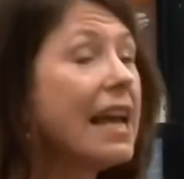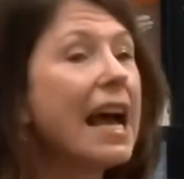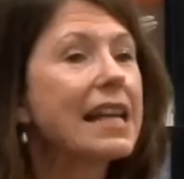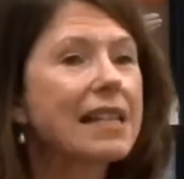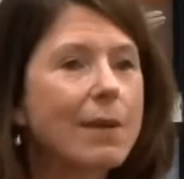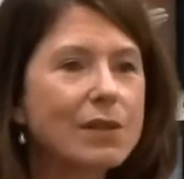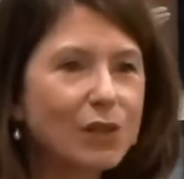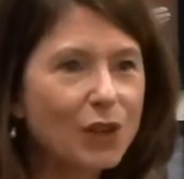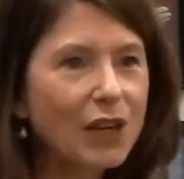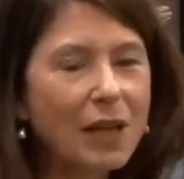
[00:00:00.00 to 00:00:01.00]
as I was
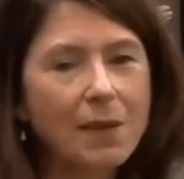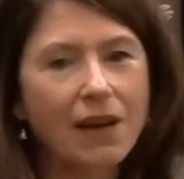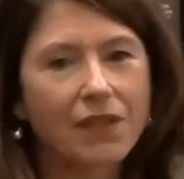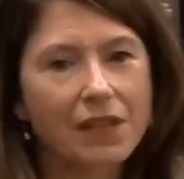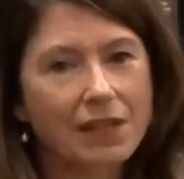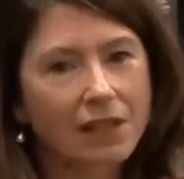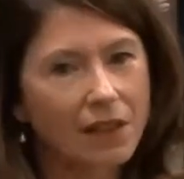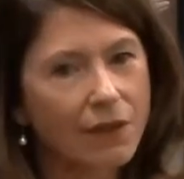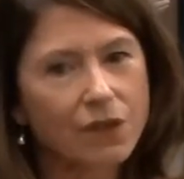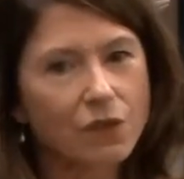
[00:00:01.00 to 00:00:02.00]
learning about this
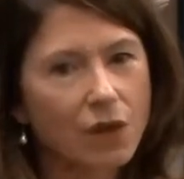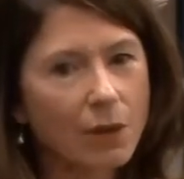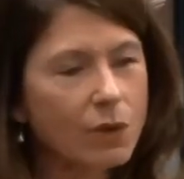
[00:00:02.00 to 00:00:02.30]
love story,